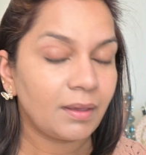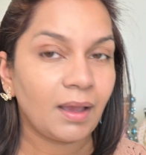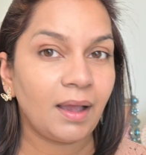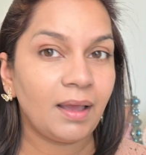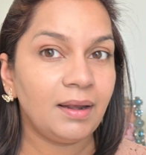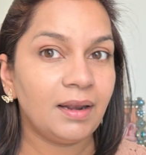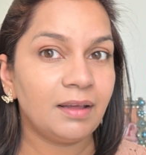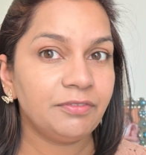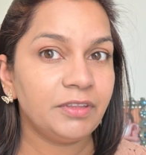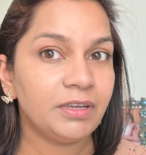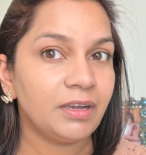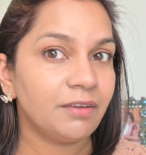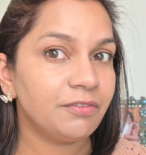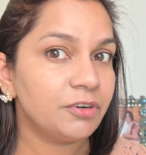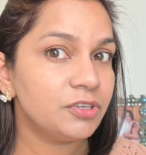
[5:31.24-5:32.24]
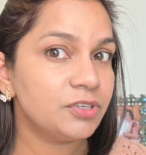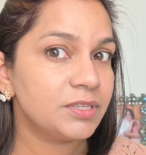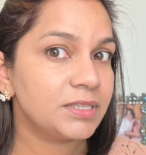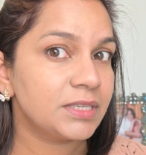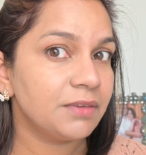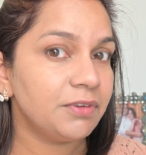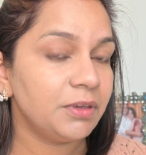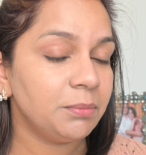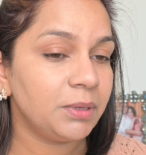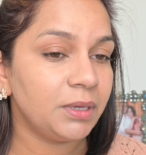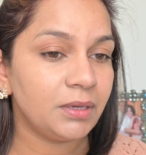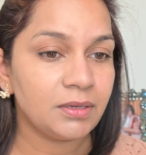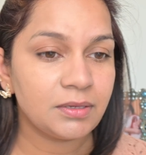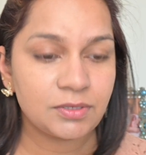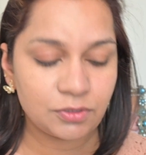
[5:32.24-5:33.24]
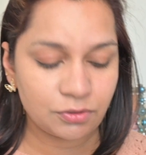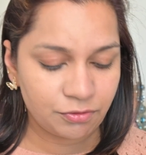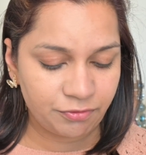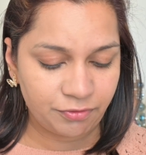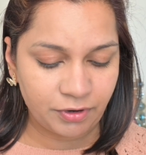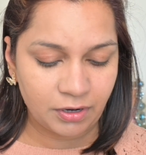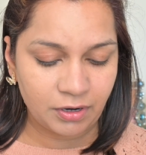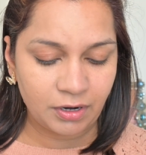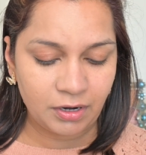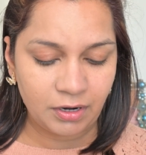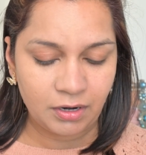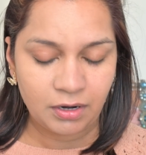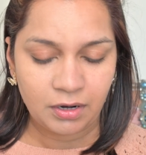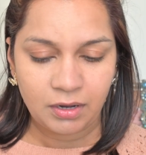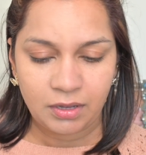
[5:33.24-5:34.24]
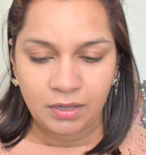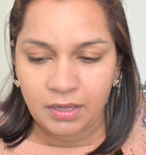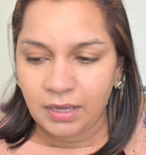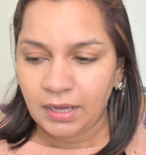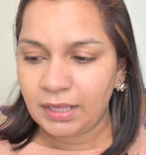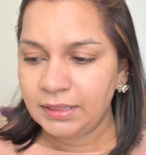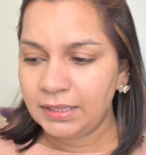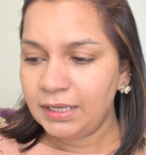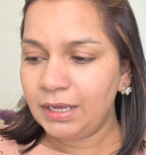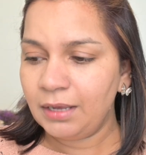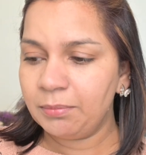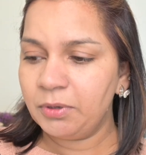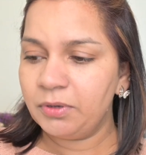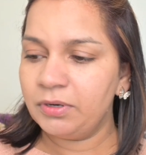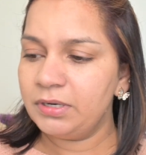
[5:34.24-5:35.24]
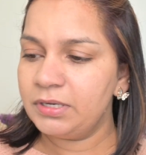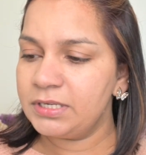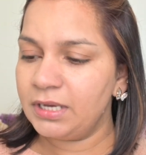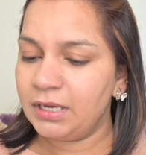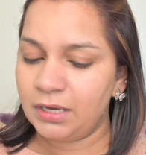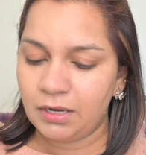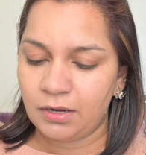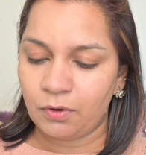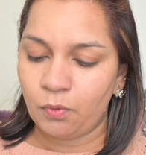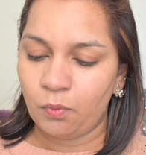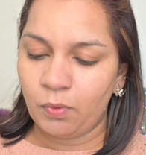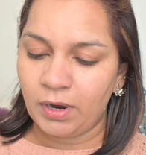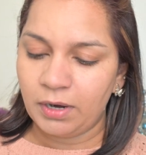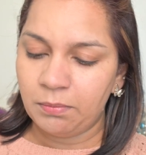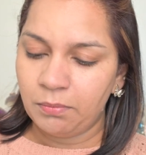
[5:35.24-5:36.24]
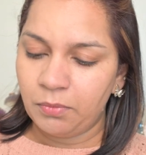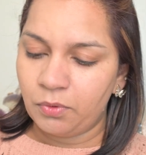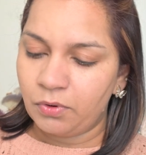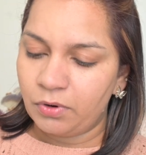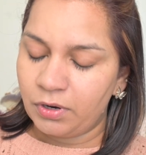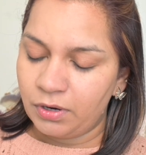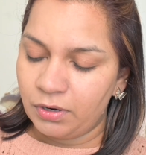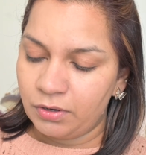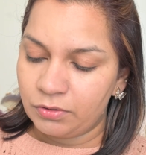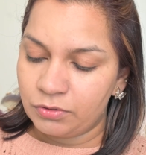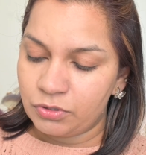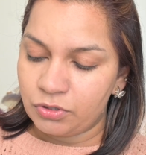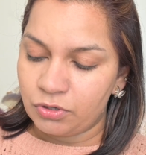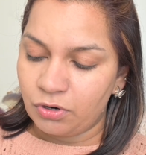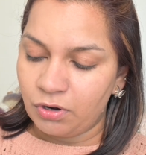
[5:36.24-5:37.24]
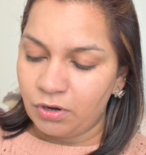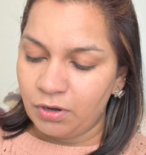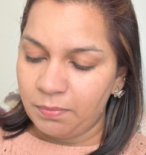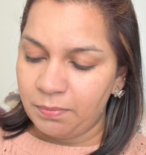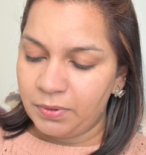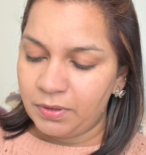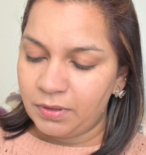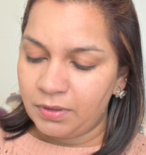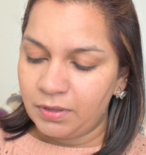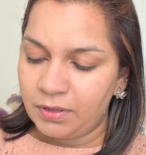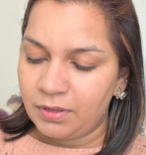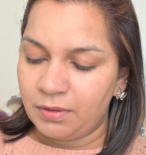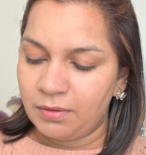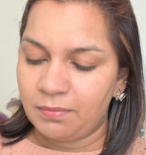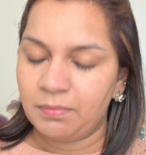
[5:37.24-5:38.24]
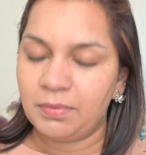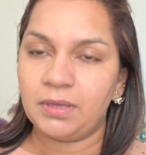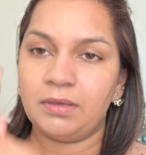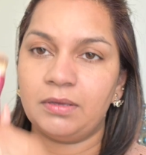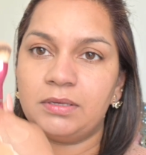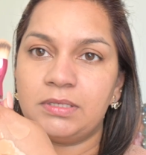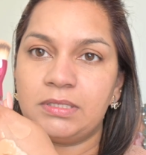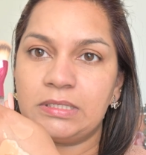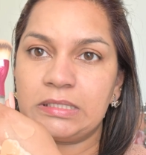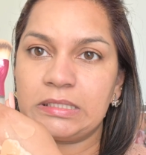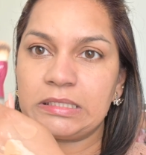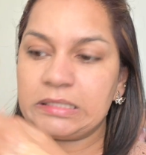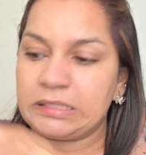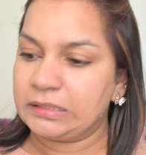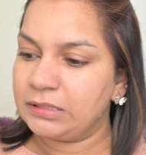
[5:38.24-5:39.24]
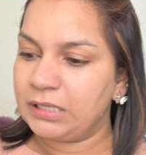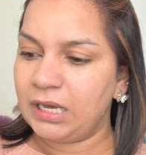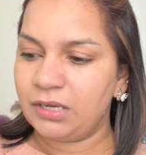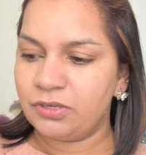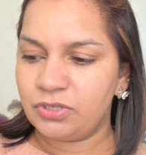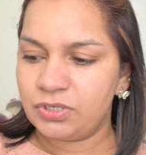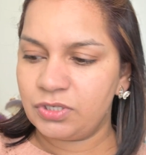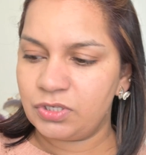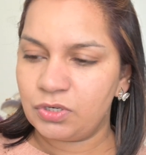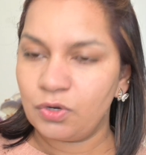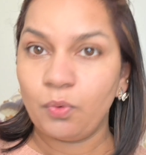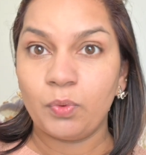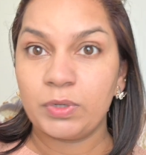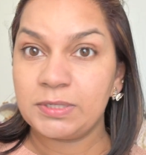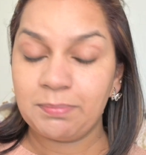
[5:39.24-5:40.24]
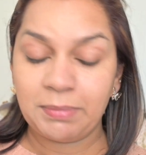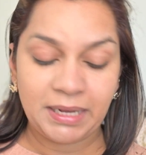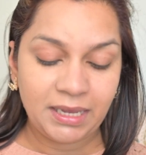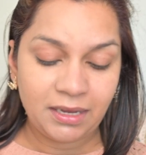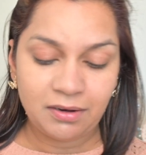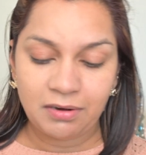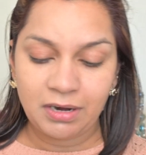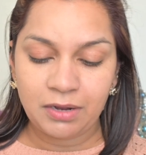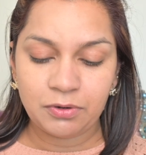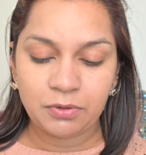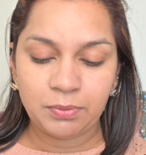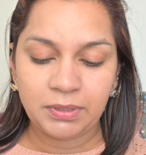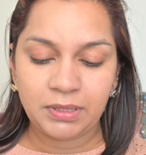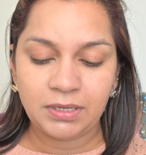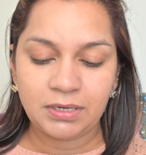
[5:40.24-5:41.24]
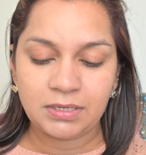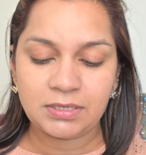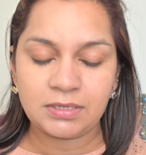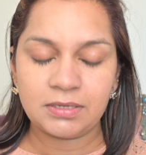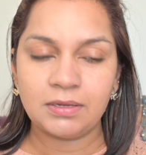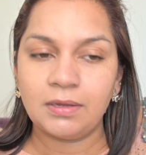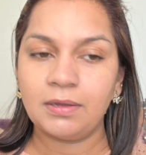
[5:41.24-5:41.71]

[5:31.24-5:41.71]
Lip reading: I love the coverage it's giving me so far. I think I'm going to take one more drop because I just was playing around with it.